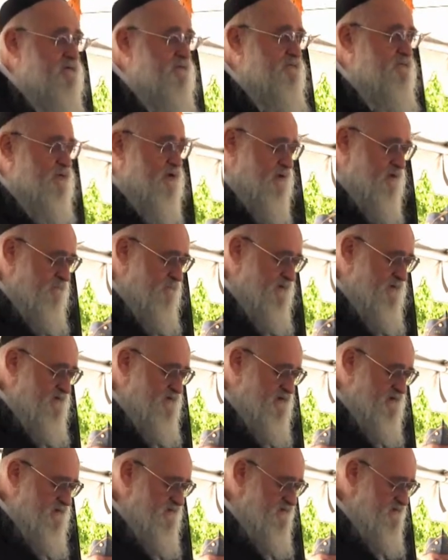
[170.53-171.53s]
of Long
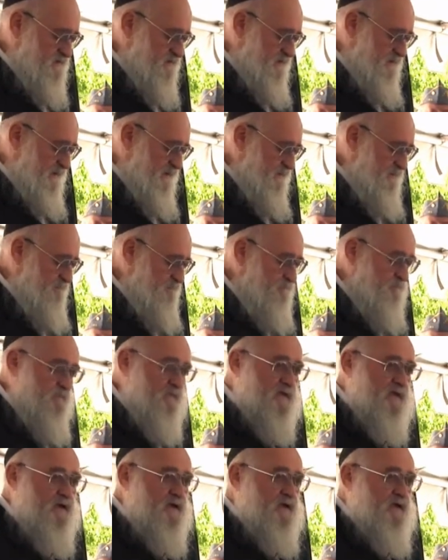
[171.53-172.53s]
Beach history.
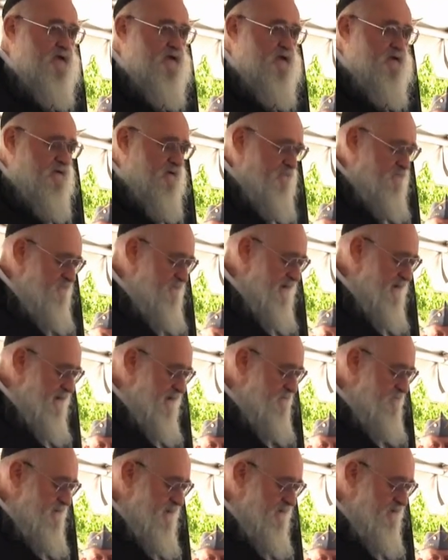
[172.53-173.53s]
The
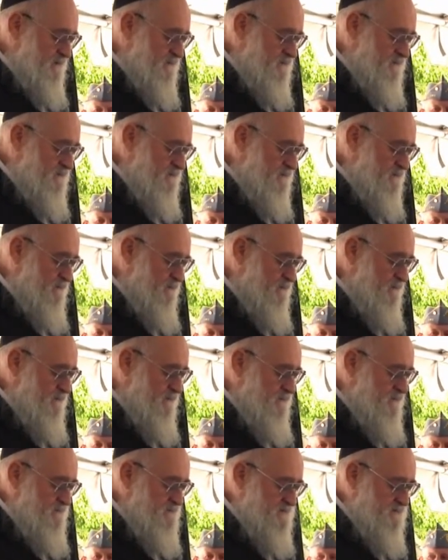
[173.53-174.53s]
VA Medical
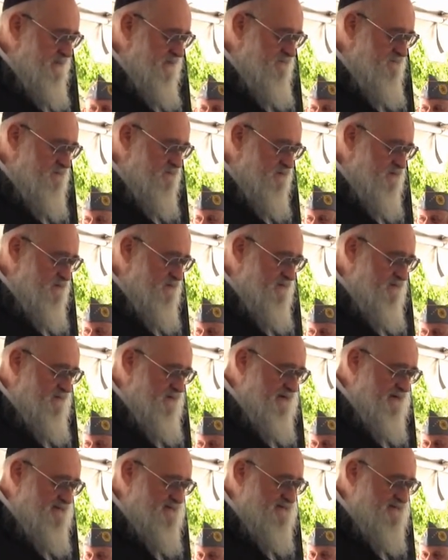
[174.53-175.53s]
Center
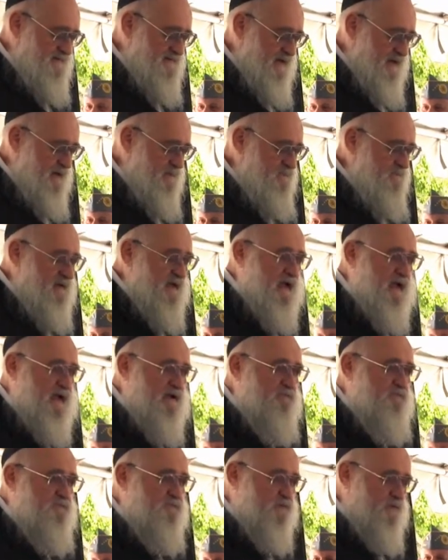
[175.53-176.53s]
gets named
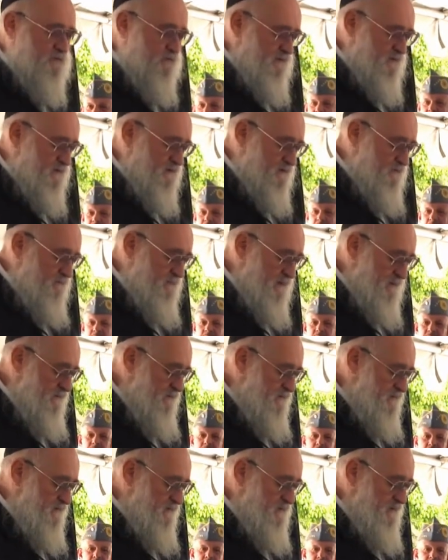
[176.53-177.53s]
after an
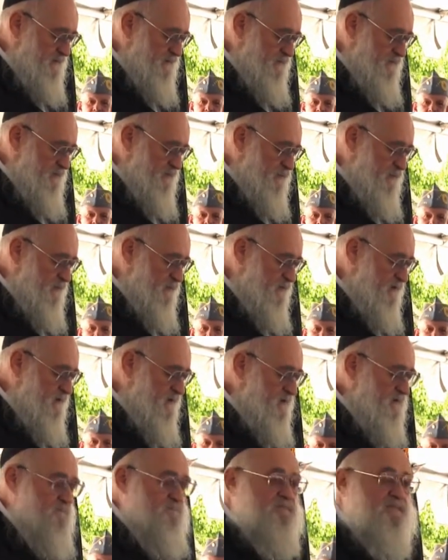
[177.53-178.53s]
American hero.
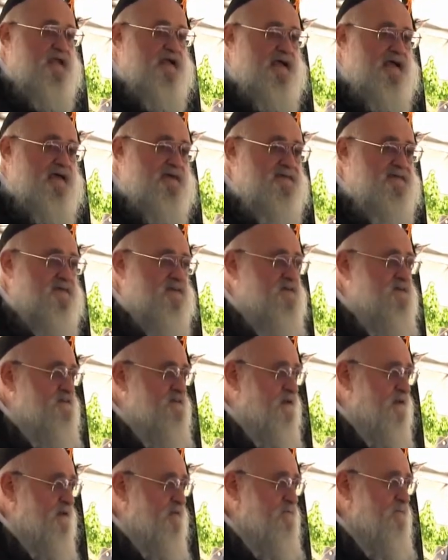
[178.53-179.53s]
As the
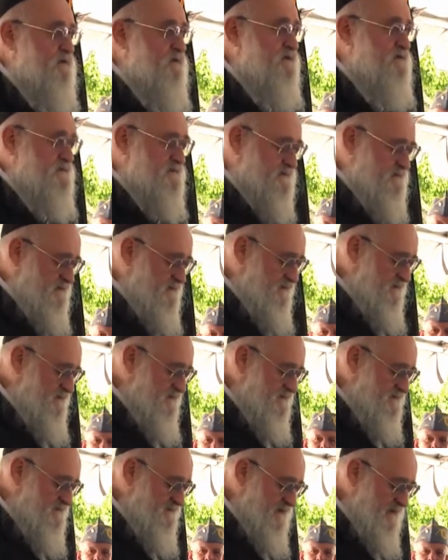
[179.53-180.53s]
psalmist
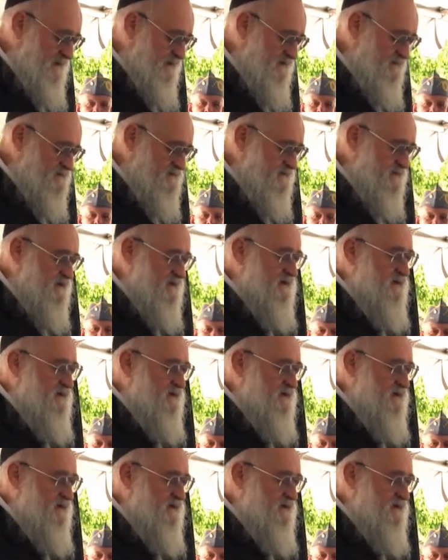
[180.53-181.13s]
says,